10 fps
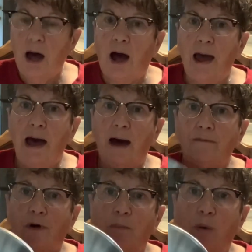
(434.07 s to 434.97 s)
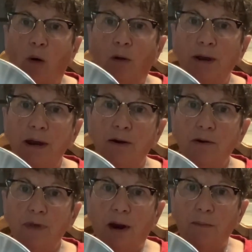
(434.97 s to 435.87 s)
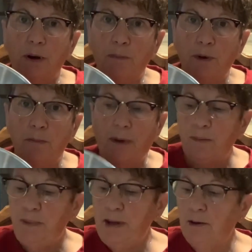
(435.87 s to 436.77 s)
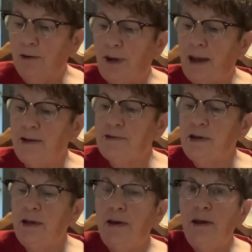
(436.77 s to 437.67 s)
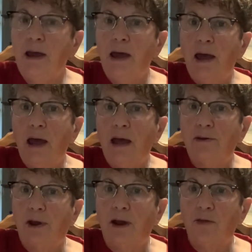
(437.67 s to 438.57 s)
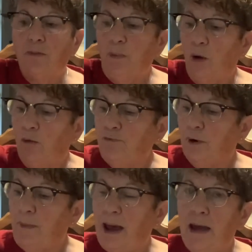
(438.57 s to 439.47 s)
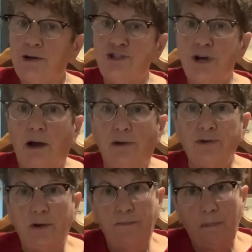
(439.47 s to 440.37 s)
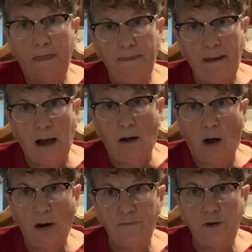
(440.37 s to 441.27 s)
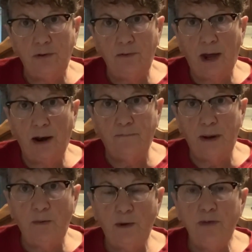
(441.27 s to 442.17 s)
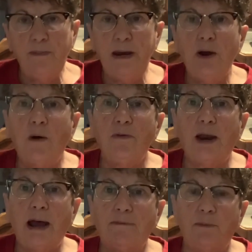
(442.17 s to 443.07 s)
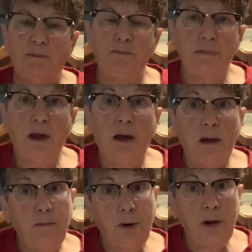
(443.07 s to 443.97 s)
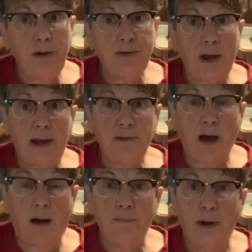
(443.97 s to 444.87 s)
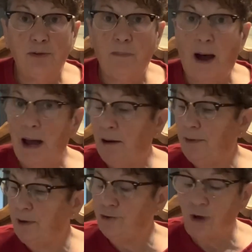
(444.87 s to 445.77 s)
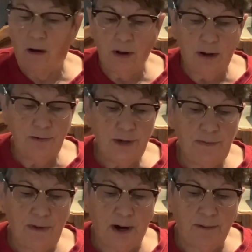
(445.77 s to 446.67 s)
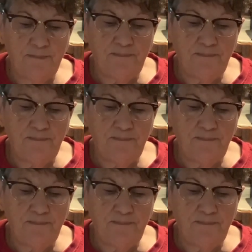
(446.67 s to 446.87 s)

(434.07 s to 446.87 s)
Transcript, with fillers: I have a bowl here that I'm gonna put my peeled eggs in and another bowl for my eggshells. Now, all of you that have been with me know that I have a pretty good sized compost pile and this all goes in there.